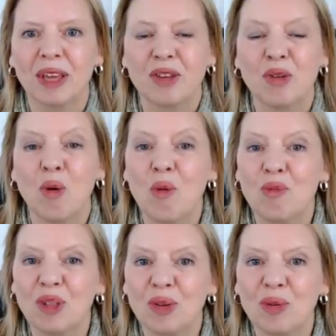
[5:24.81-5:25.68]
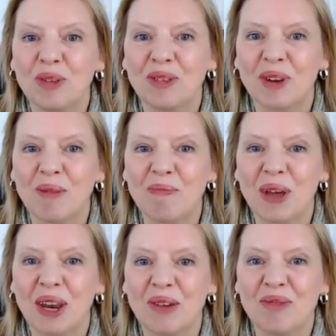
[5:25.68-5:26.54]
You hopefully know the script by
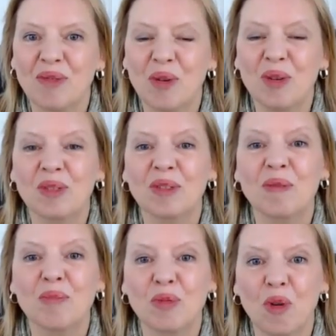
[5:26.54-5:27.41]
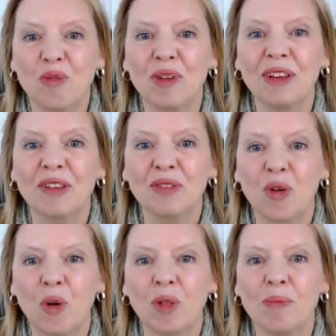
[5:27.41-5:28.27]
now, folks. Profit is
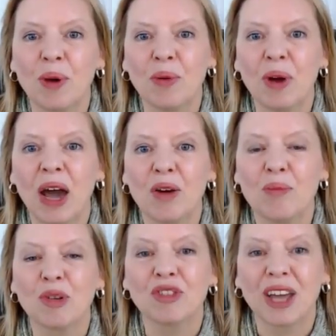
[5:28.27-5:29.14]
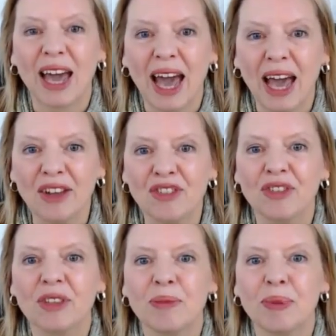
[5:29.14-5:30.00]
all about how much cash
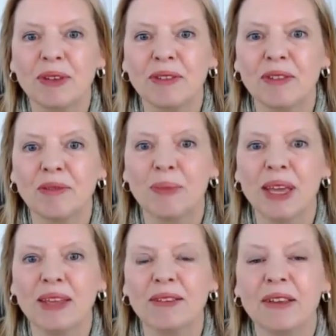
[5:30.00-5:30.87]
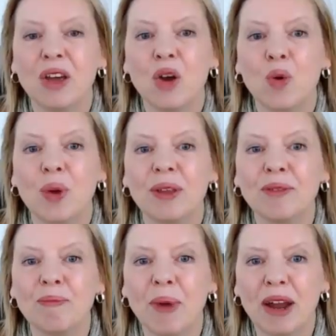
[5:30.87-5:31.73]
the business makes,
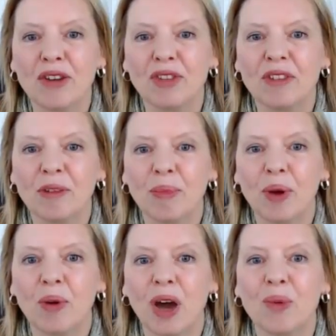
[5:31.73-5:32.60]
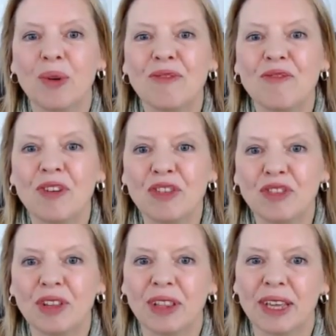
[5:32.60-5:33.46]
whereas margin is about how
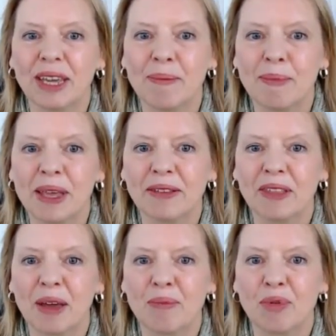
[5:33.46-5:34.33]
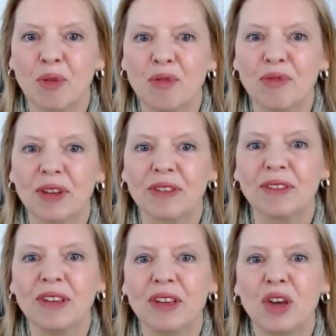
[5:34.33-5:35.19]
efficiently it makes that profit.
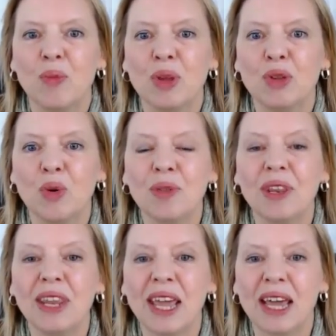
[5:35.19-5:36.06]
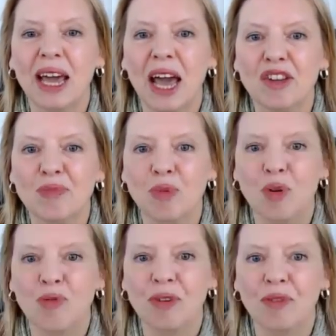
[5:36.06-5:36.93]
We know the net cash
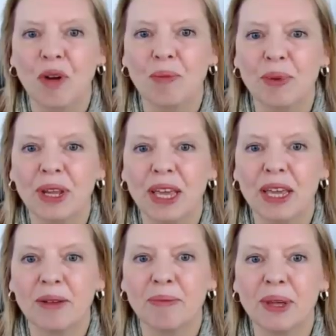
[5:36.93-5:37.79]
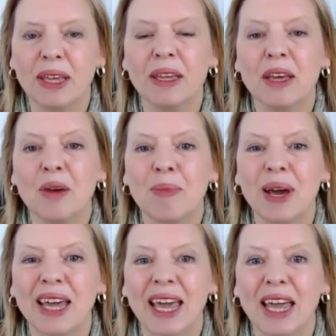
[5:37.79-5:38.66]
profit of Company A and B, but
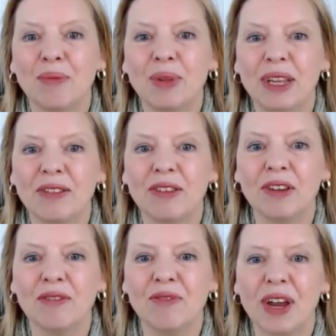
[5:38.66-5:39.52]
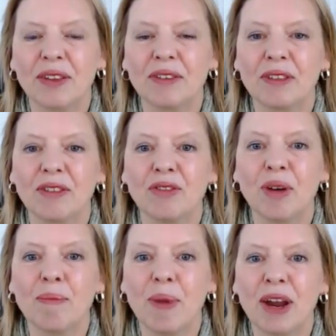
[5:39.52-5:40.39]
again, we need to convert this into a
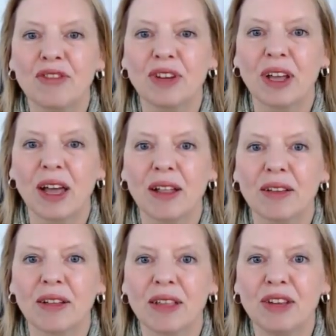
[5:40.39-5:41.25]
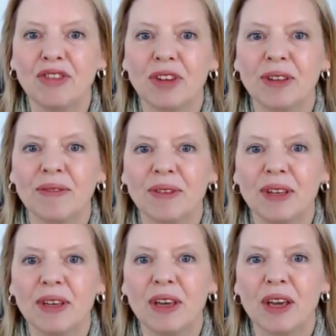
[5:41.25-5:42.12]
margin calculation.
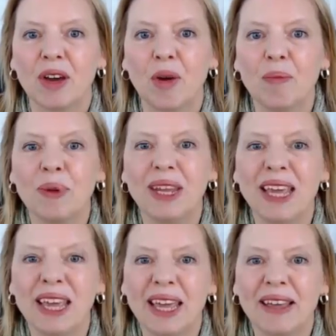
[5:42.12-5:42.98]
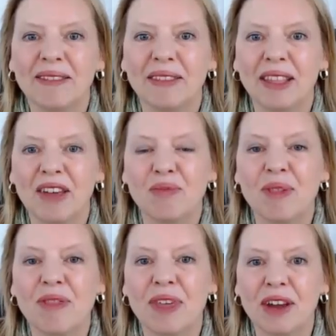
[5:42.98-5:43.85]
Company A is left
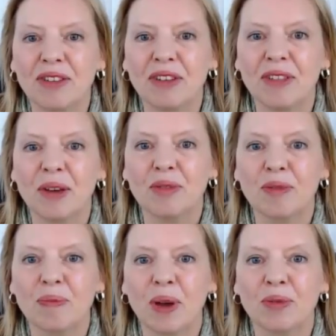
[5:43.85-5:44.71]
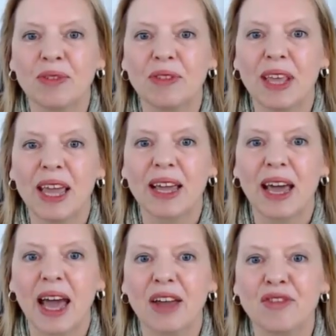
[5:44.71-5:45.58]
with £30,000 net
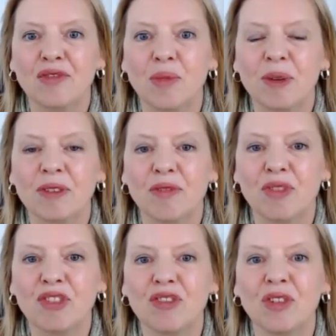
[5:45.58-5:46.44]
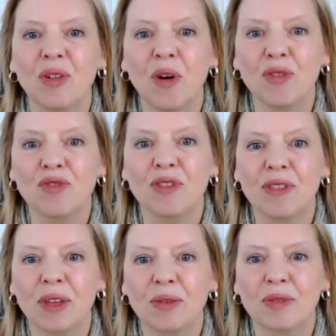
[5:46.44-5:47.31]
cash from its original
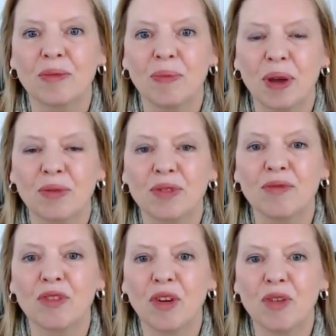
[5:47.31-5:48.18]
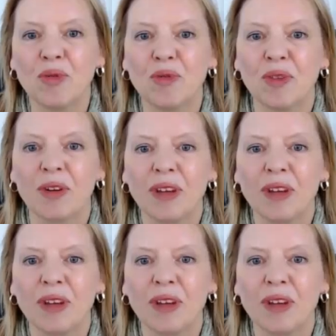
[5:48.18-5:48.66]
£100,000 of turnover.